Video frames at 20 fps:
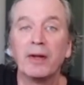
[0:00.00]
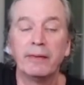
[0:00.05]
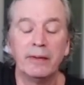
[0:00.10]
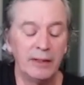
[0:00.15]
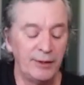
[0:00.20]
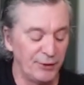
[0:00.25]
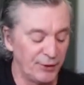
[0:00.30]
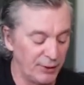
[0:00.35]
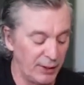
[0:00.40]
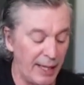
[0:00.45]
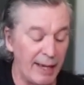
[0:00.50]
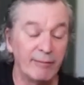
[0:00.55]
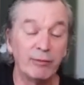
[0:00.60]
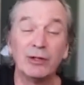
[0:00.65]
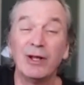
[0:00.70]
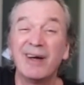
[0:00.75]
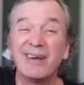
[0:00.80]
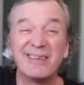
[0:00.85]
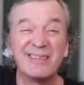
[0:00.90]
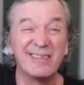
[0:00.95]
I think you're going to have a
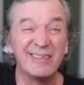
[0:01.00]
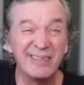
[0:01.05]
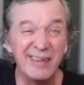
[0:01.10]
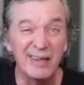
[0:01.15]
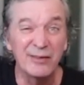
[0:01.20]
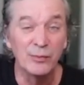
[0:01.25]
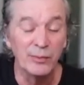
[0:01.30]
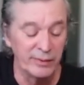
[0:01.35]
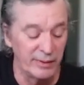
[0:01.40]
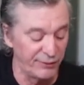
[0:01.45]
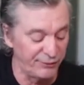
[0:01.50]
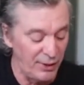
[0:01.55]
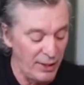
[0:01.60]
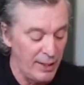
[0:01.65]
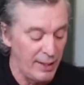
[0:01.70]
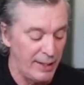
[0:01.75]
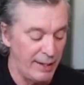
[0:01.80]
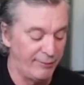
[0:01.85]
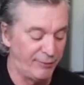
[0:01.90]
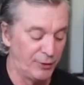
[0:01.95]
lot of success with this
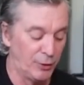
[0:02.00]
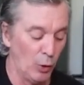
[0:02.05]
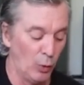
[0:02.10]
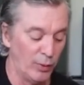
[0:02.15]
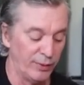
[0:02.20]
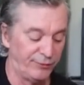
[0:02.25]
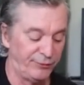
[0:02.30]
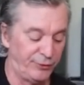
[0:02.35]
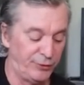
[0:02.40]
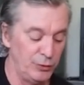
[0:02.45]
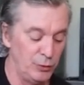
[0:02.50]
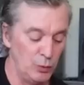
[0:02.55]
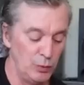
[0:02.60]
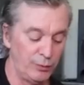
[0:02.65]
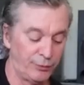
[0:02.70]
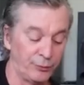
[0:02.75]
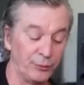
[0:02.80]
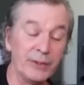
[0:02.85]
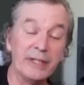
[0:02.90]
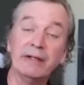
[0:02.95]
if you go with 2,
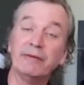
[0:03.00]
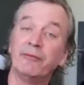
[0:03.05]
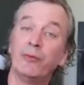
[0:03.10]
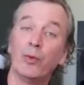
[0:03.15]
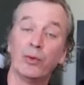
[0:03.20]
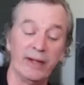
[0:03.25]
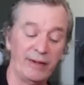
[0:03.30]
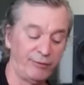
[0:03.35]
3, and 4.